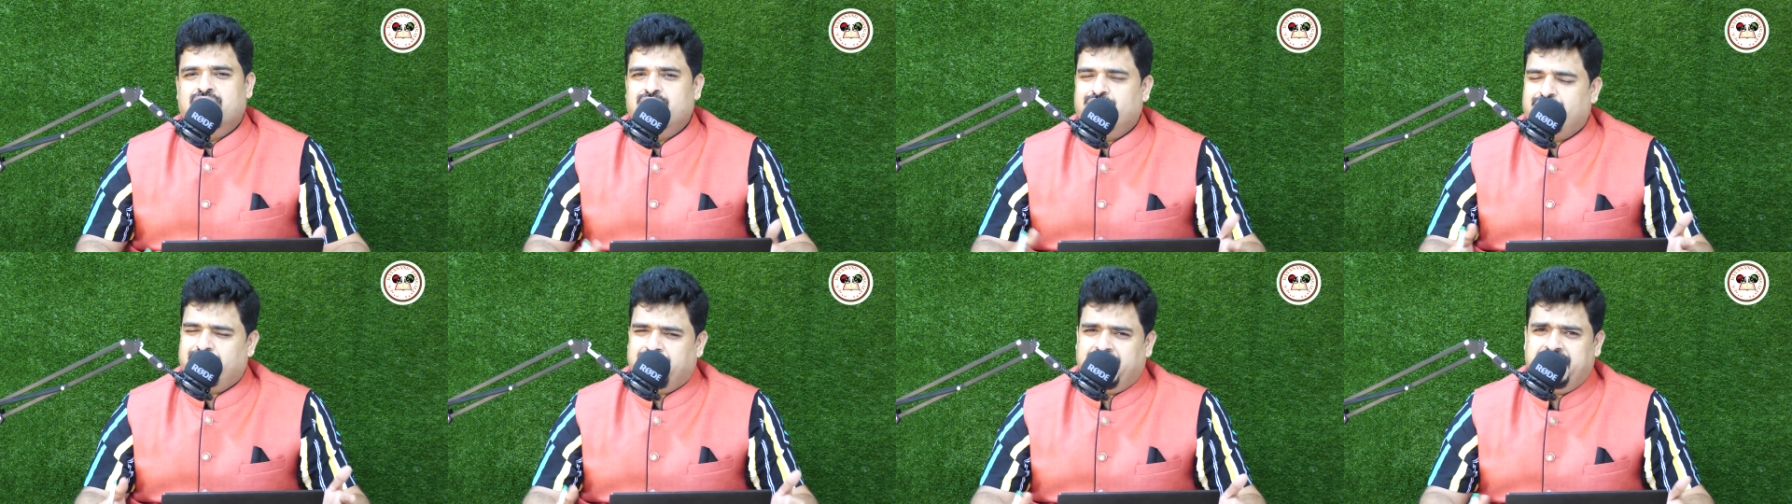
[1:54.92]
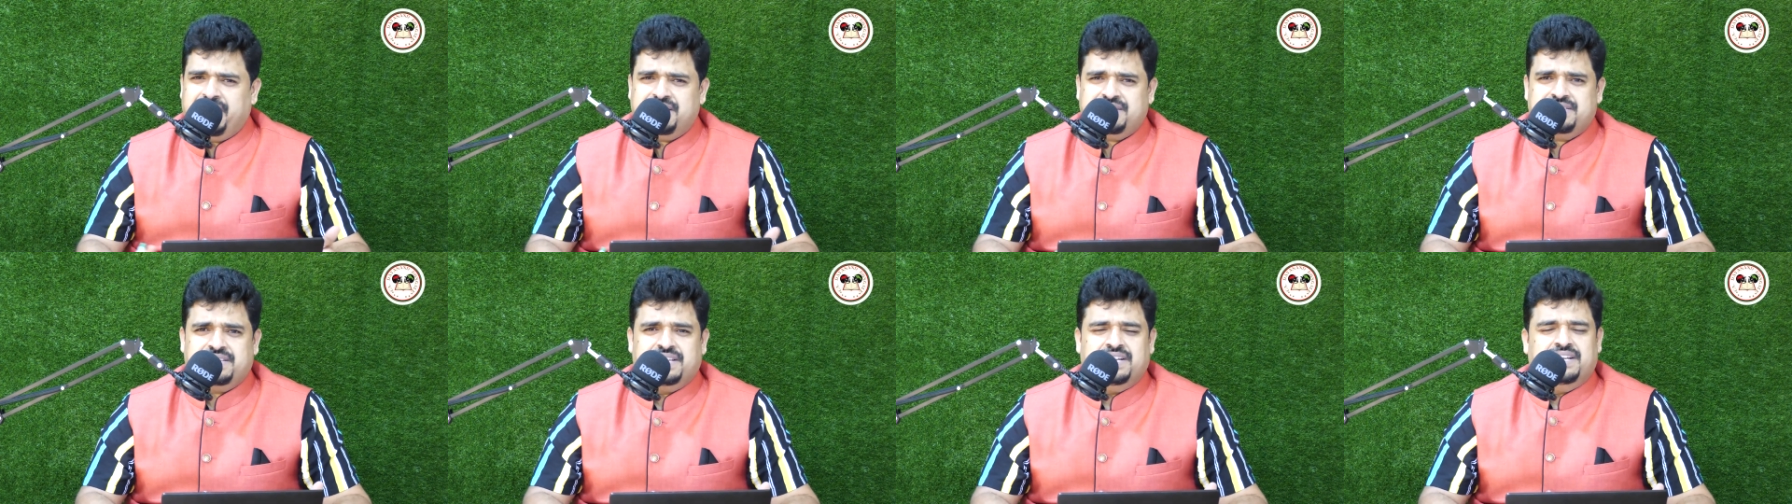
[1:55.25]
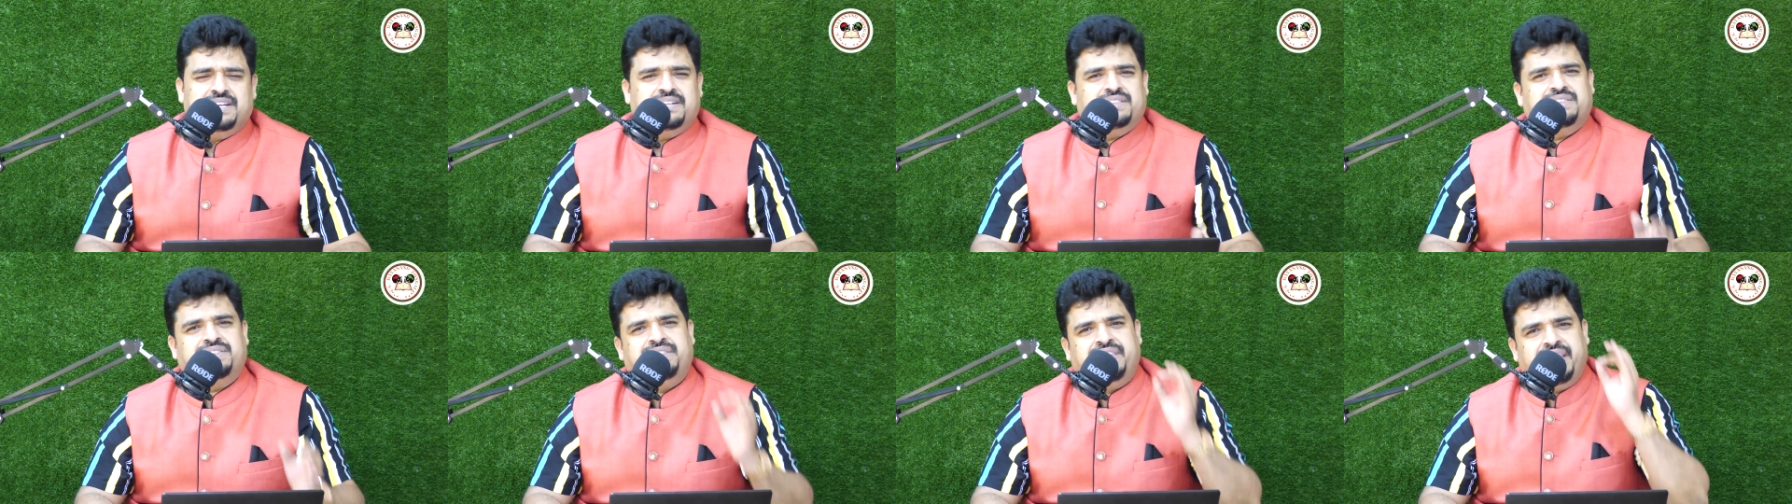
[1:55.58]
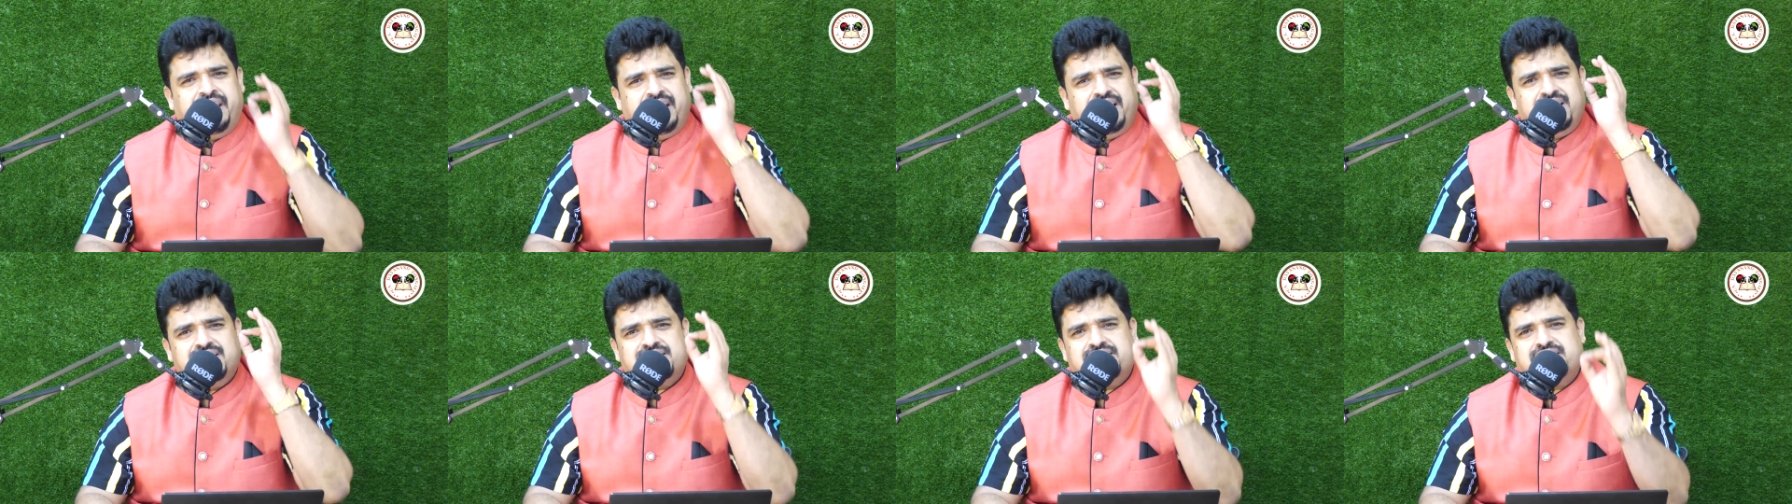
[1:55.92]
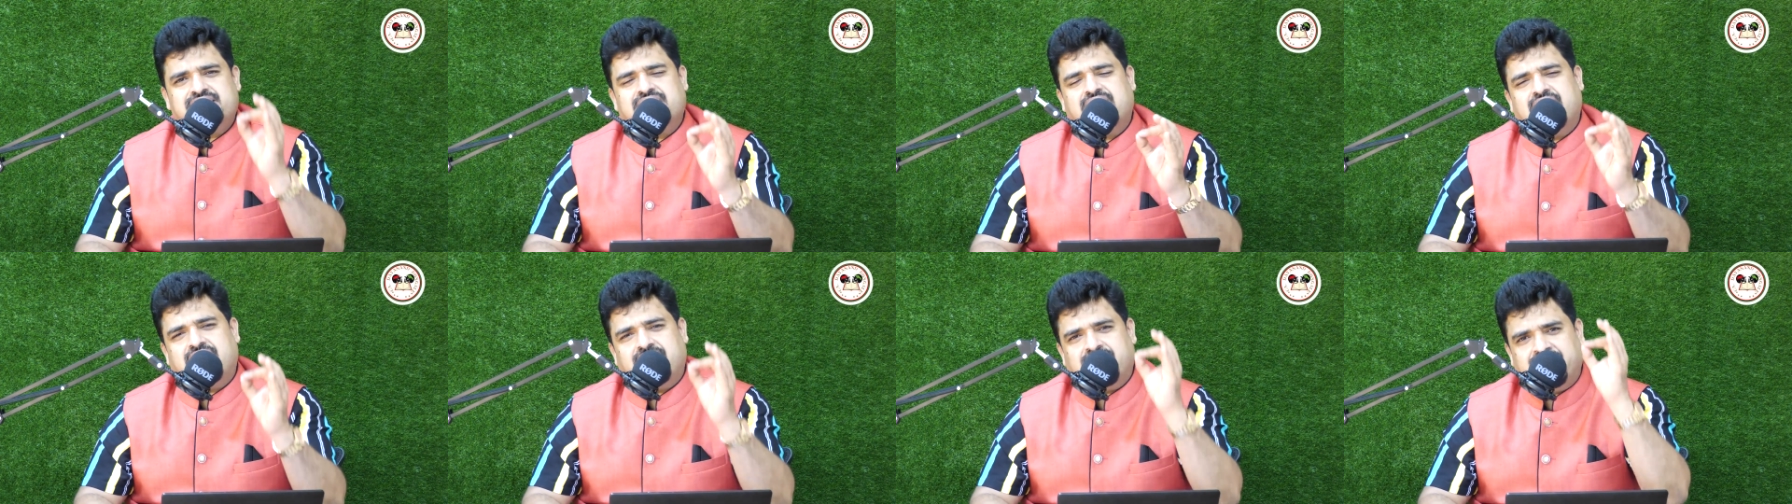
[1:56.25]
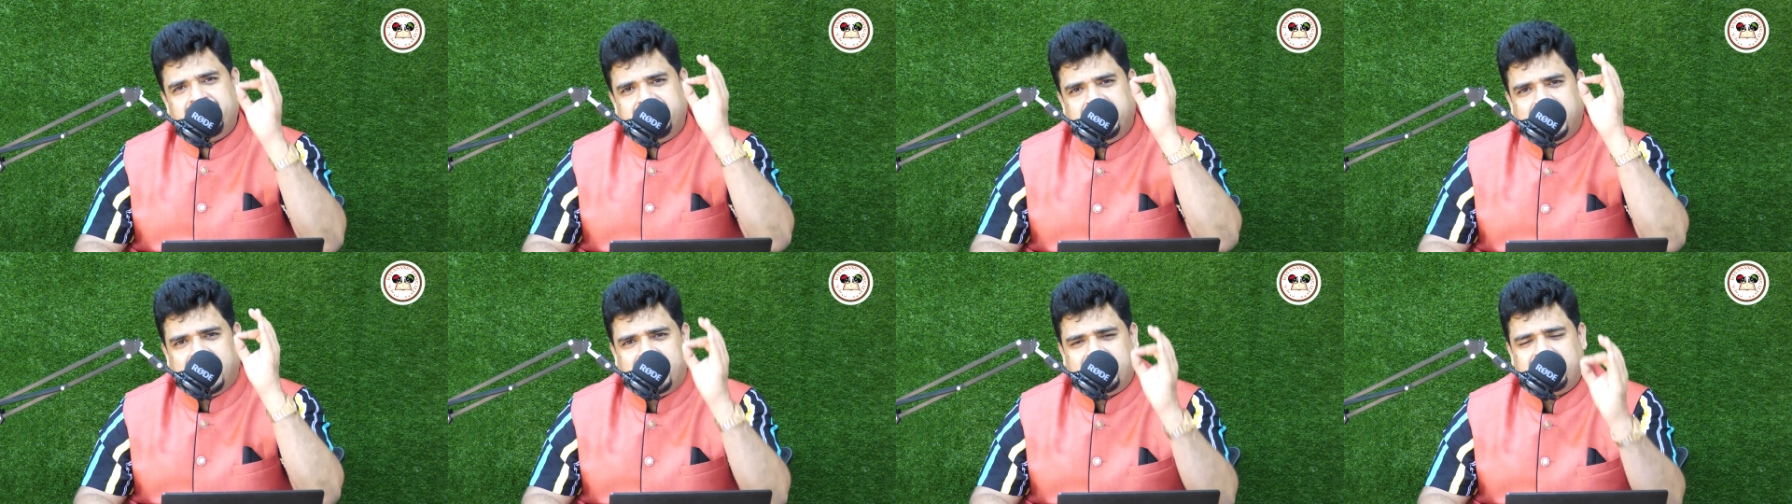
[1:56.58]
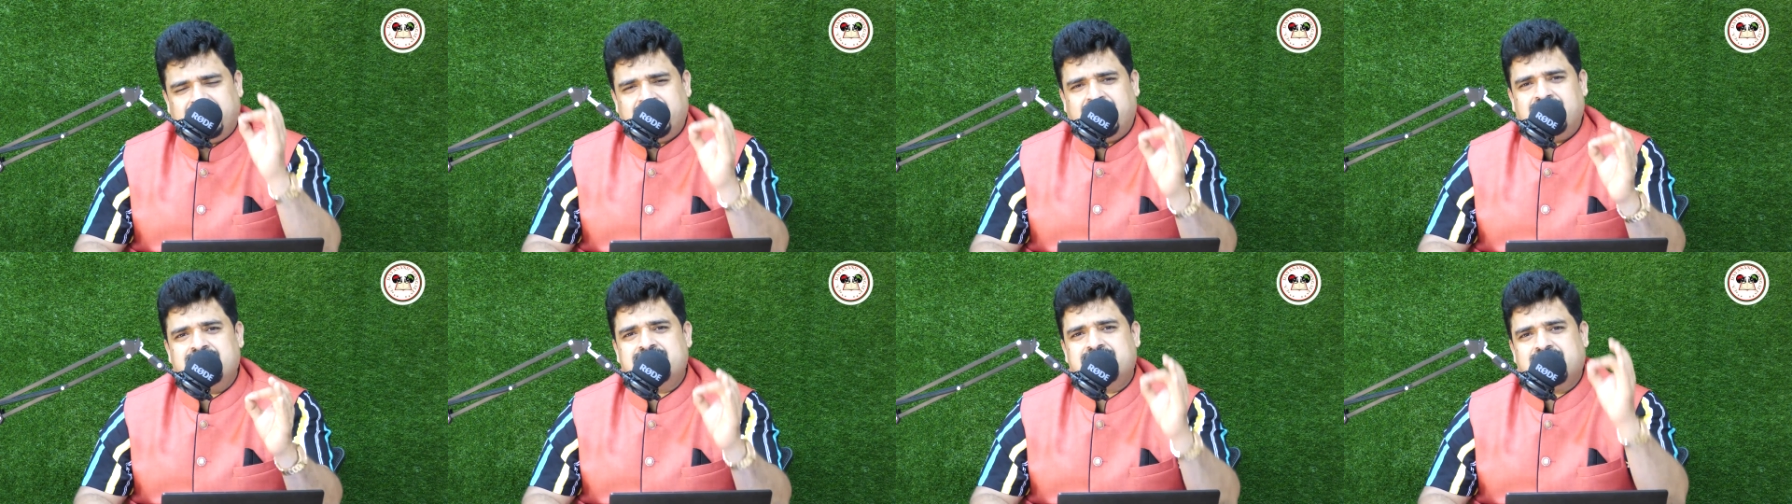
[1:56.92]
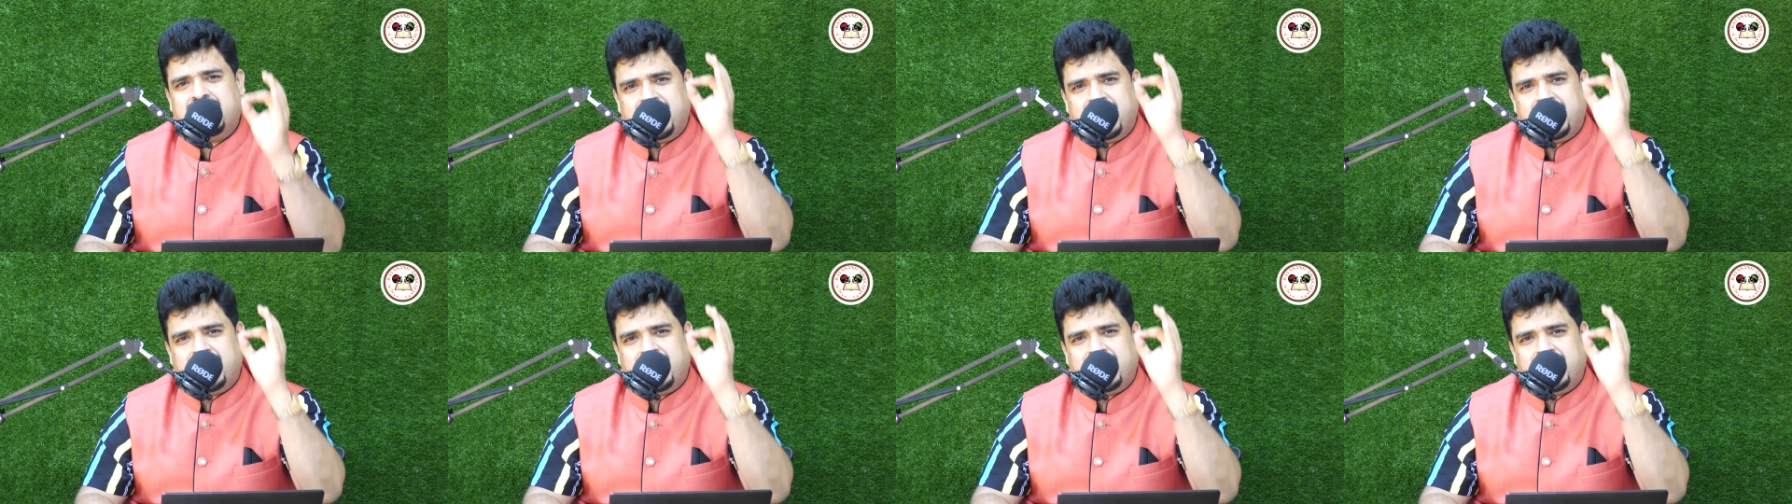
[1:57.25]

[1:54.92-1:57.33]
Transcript: Friends, these data